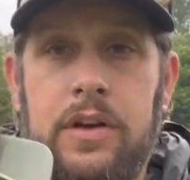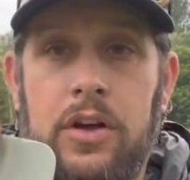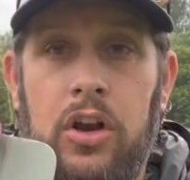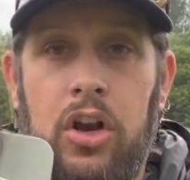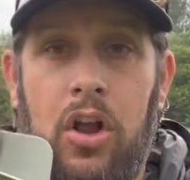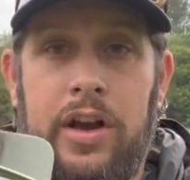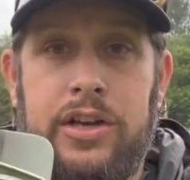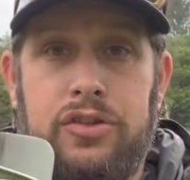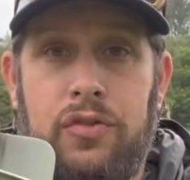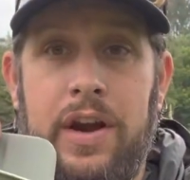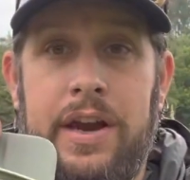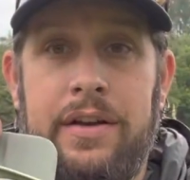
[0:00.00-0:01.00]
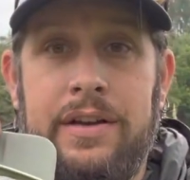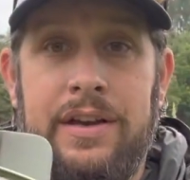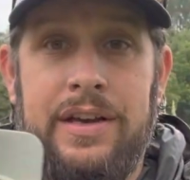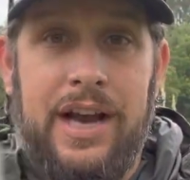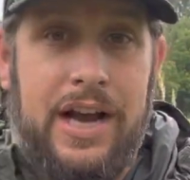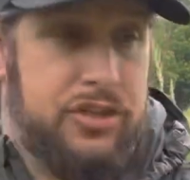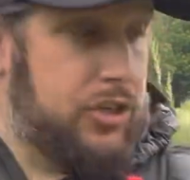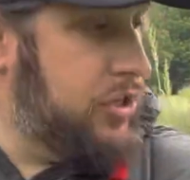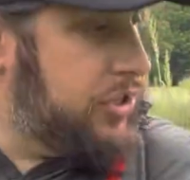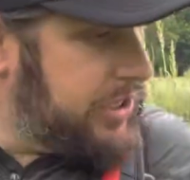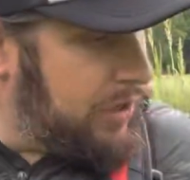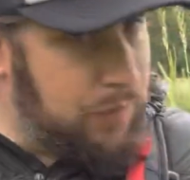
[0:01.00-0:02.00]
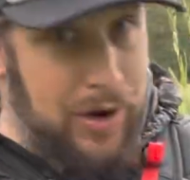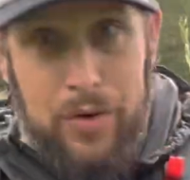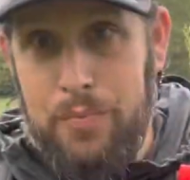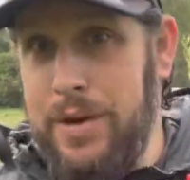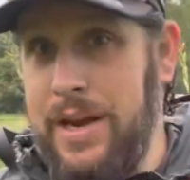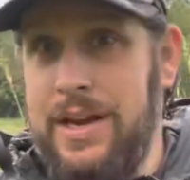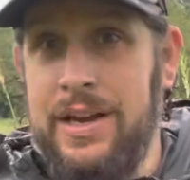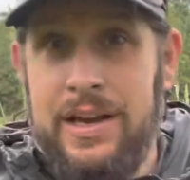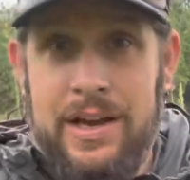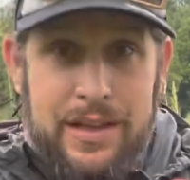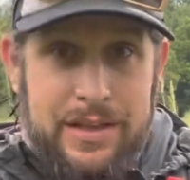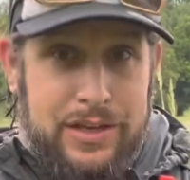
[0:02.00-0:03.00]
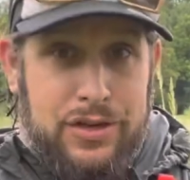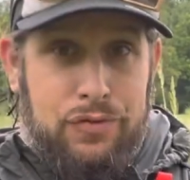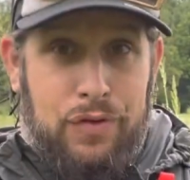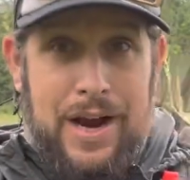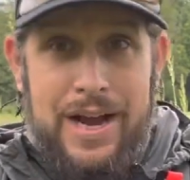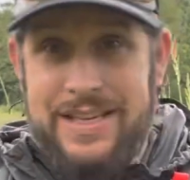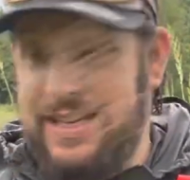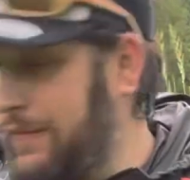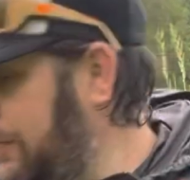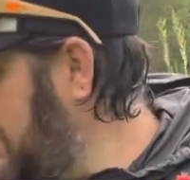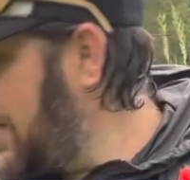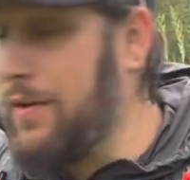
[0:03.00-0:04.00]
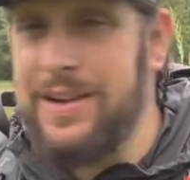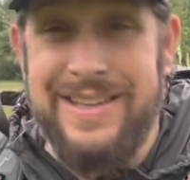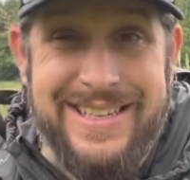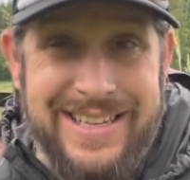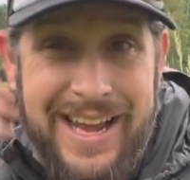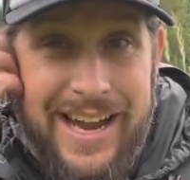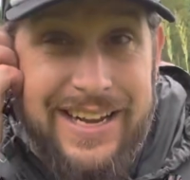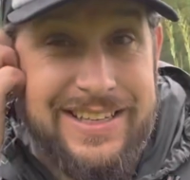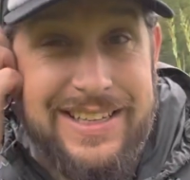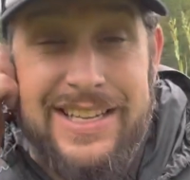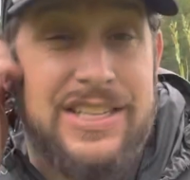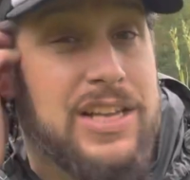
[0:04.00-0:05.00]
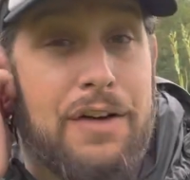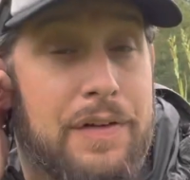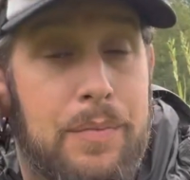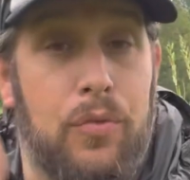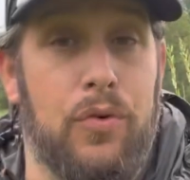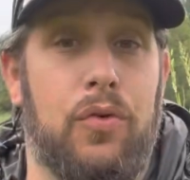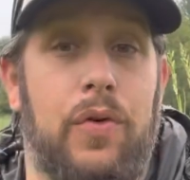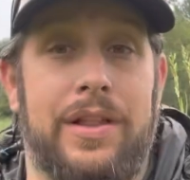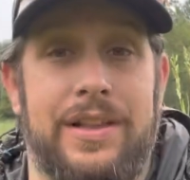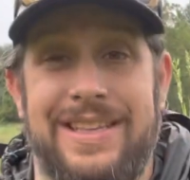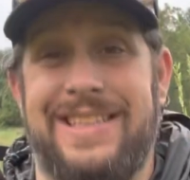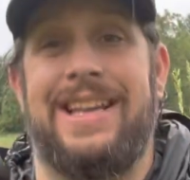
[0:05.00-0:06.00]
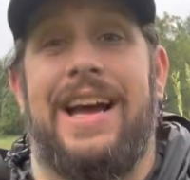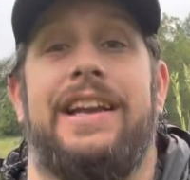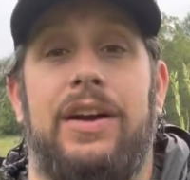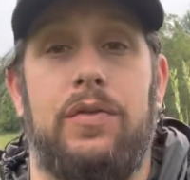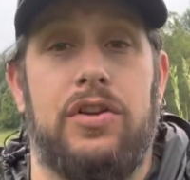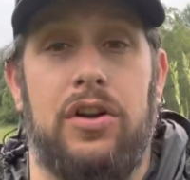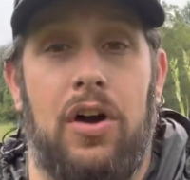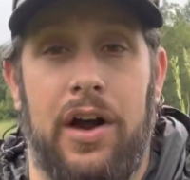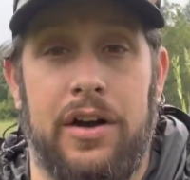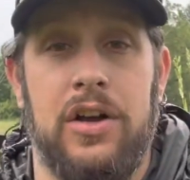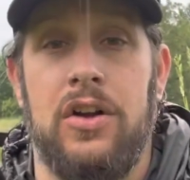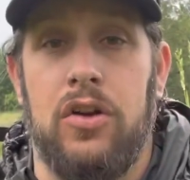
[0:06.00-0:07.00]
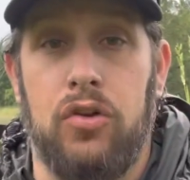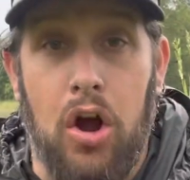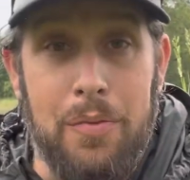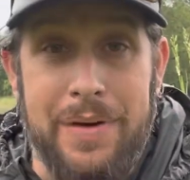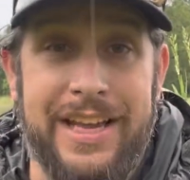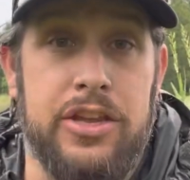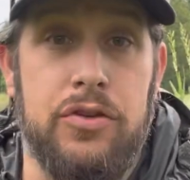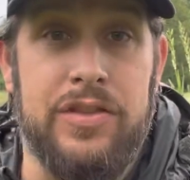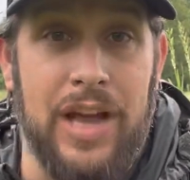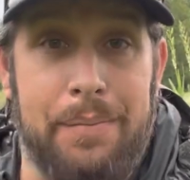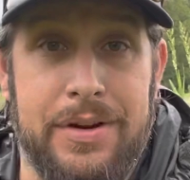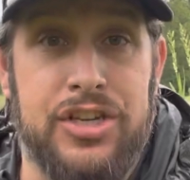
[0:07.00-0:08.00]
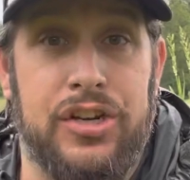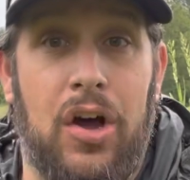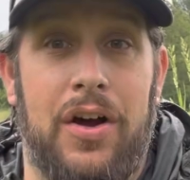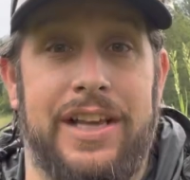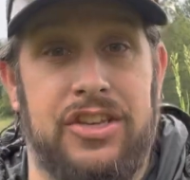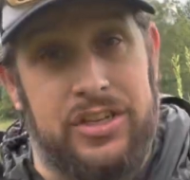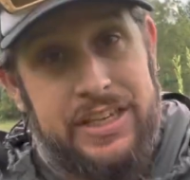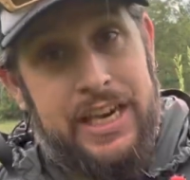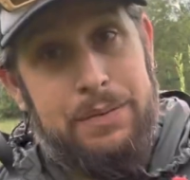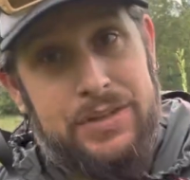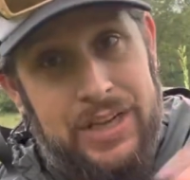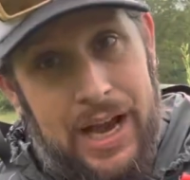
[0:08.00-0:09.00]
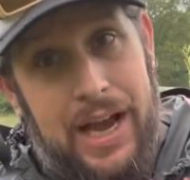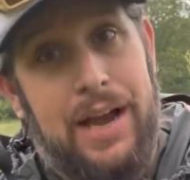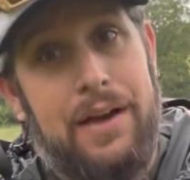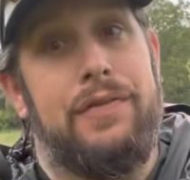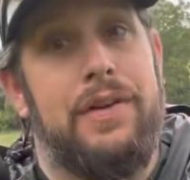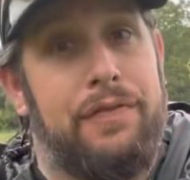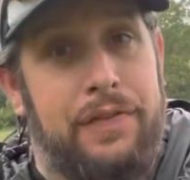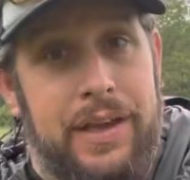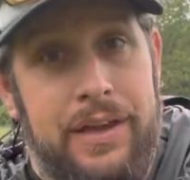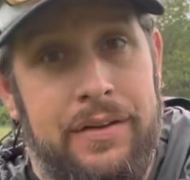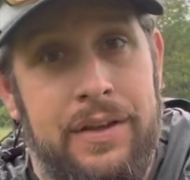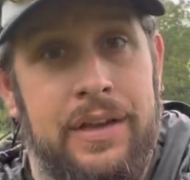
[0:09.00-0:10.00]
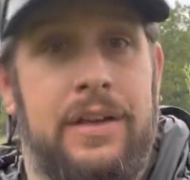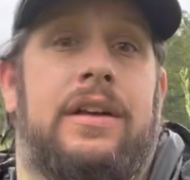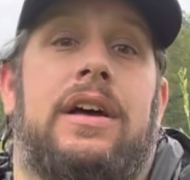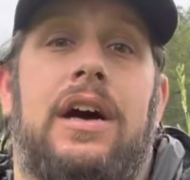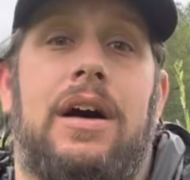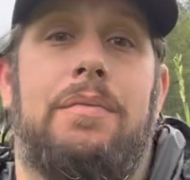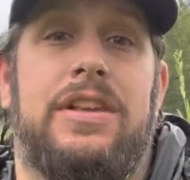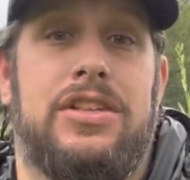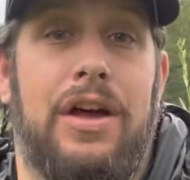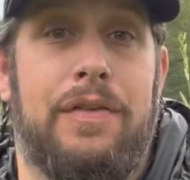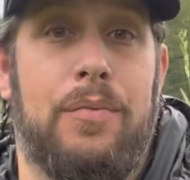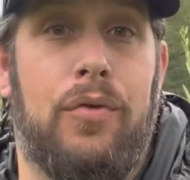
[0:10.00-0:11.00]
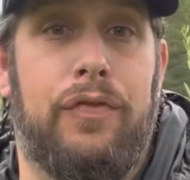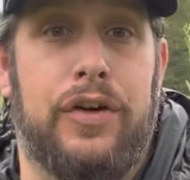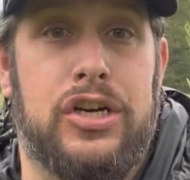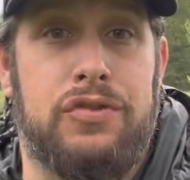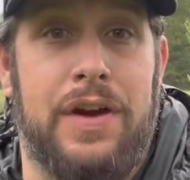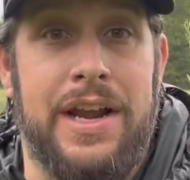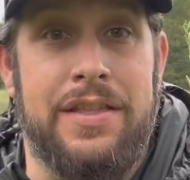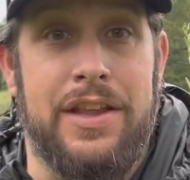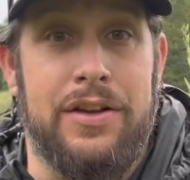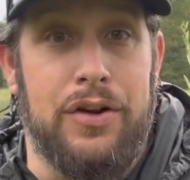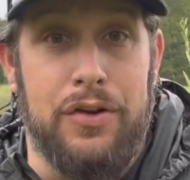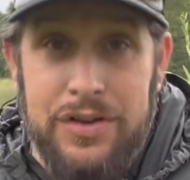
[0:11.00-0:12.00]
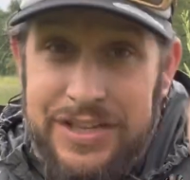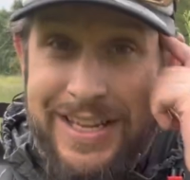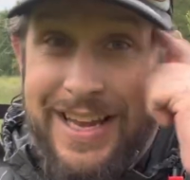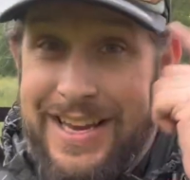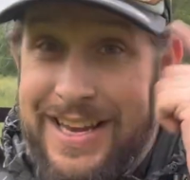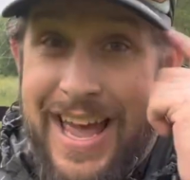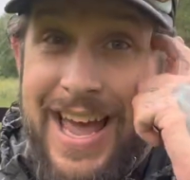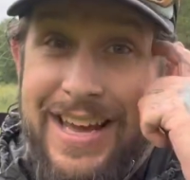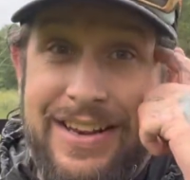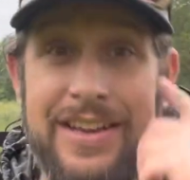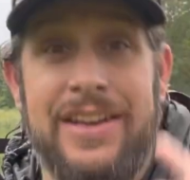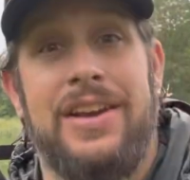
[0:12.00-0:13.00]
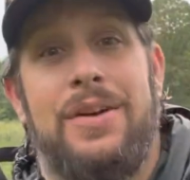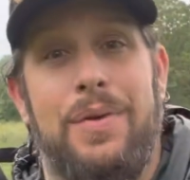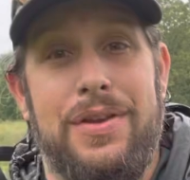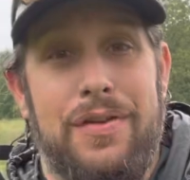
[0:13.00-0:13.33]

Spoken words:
line tray. As you can see around me, there's grass everywhere and snags, and there's nothing more annoying than standing on your line. Not only can you damage your line, it just keeps it out of your feet. There's nothing more frustrating than losing it in your head when